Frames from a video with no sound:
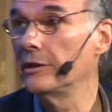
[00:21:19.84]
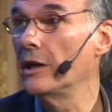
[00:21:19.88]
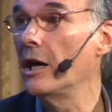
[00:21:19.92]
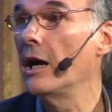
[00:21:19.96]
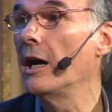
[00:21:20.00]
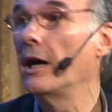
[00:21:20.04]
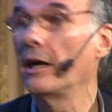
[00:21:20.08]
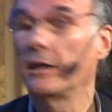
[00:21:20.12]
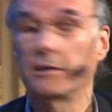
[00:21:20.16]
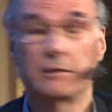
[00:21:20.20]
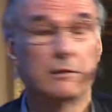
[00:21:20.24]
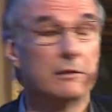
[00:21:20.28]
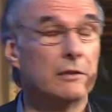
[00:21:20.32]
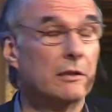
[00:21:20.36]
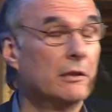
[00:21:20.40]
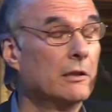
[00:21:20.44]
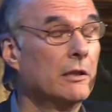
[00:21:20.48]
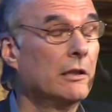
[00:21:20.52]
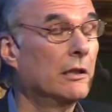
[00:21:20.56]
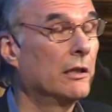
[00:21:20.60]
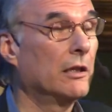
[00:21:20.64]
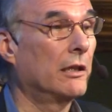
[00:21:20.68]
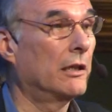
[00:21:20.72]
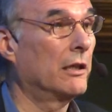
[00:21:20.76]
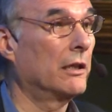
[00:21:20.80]
not.
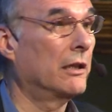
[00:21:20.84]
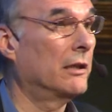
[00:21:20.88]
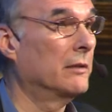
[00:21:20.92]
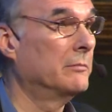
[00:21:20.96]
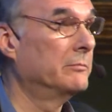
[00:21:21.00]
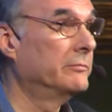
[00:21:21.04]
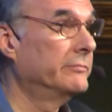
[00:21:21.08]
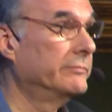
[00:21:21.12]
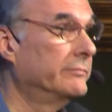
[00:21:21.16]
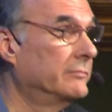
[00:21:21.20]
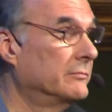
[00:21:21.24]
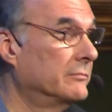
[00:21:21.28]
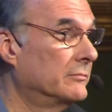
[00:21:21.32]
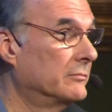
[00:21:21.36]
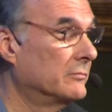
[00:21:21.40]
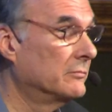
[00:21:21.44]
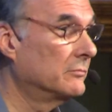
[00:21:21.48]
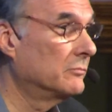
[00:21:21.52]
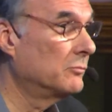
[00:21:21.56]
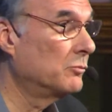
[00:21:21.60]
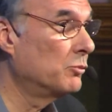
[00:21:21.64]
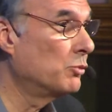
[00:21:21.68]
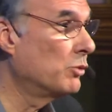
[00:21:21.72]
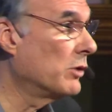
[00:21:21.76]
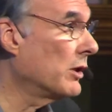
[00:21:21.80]
Oh.
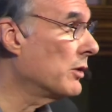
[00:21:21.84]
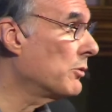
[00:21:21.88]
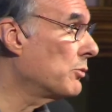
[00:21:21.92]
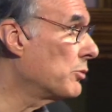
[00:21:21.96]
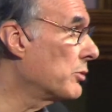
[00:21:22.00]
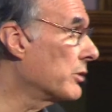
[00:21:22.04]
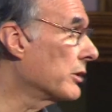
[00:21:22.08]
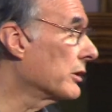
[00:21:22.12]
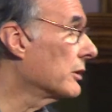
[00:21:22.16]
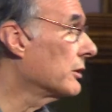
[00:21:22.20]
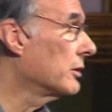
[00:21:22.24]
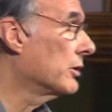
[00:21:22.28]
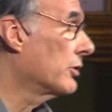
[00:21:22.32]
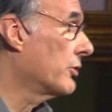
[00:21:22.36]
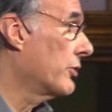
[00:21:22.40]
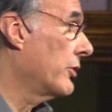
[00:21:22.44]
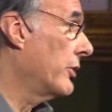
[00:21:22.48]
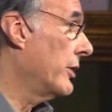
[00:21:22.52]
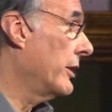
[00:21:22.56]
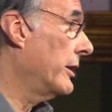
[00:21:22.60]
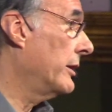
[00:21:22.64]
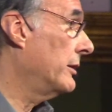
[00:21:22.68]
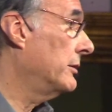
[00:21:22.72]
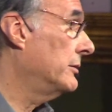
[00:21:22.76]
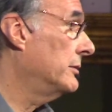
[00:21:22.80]
What we're
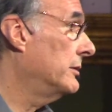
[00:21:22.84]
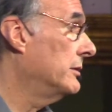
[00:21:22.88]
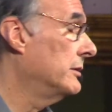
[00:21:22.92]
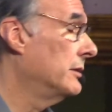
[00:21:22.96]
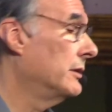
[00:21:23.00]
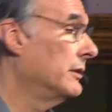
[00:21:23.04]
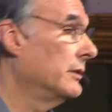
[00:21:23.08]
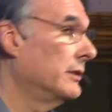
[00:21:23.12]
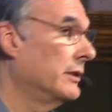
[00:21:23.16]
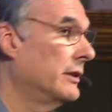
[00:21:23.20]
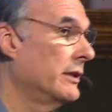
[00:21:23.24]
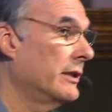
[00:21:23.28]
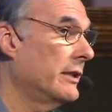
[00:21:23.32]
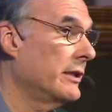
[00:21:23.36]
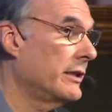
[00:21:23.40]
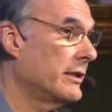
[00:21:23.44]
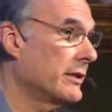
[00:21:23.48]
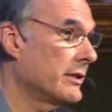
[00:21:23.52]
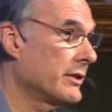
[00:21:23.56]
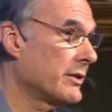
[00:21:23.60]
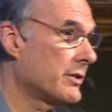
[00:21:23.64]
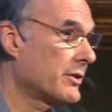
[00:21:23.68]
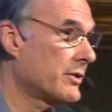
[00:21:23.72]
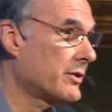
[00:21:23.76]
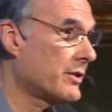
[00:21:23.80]
learning
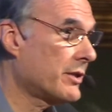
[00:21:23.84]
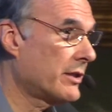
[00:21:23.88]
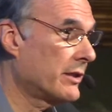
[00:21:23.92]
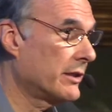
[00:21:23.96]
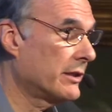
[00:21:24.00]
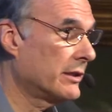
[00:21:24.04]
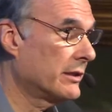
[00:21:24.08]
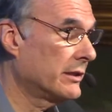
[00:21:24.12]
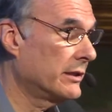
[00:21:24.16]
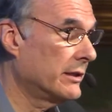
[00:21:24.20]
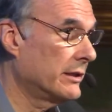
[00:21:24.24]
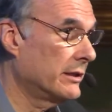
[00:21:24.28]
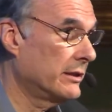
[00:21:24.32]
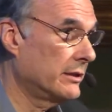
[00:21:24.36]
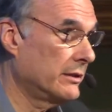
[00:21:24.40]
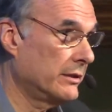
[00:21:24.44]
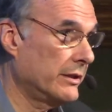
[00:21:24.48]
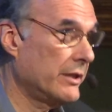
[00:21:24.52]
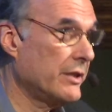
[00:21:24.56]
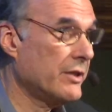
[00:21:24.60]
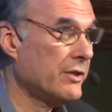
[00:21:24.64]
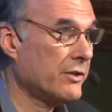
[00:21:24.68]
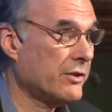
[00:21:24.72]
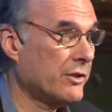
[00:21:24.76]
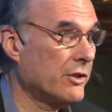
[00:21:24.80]
is that, at
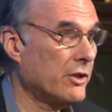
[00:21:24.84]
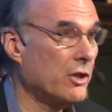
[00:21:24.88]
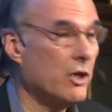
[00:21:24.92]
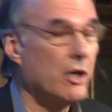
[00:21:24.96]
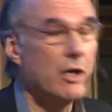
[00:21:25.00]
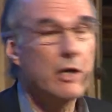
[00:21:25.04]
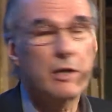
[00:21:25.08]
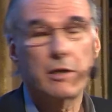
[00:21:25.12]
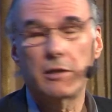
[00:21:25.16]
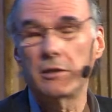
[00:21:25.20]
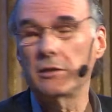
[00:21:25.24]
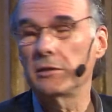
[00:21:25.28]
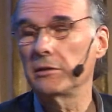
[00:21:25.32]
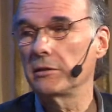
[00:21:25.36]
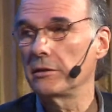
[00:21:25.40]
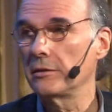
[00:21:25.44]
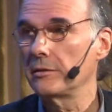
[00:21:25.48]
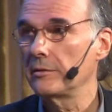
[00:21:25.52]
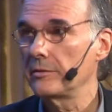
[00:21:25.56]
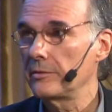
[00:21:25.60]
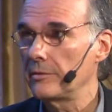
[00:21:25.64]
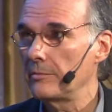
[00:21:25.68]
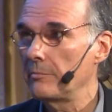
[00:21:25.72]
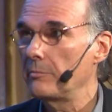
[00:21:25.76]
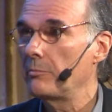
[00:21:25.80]
least in our
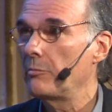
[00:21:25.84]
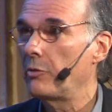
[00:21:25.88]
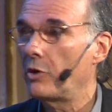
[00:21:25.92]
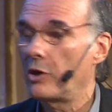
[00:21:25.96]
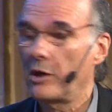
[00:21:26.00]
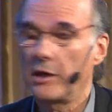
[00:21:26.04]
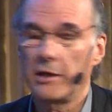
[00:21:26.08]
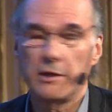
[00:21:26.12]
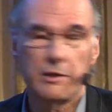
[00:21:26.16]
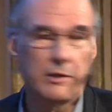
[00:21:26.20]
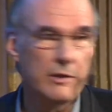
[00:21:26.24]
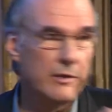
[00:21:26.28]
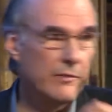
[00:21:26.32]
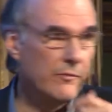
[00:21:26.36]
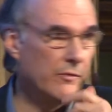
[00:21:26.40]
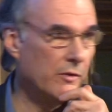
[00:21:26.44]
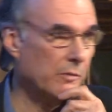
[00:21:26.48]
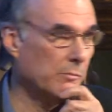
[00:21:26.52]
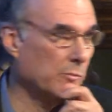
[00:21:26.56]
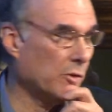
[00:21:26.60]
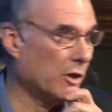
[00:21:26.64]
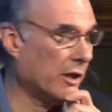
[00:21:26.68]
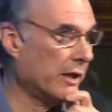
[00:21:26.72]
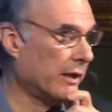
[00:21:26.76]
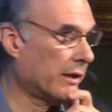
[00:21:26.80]
part of
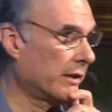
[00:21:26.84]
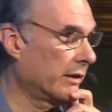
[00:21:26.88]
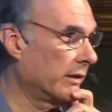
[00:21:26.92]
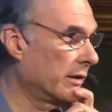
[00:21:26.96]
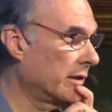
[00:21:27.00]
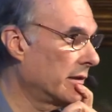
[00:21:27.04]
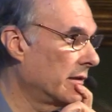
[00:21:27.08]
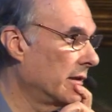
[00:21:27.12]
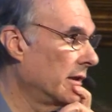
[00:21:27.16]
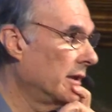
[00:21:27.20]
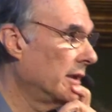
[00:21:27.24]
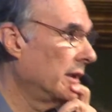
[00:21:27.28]
the market,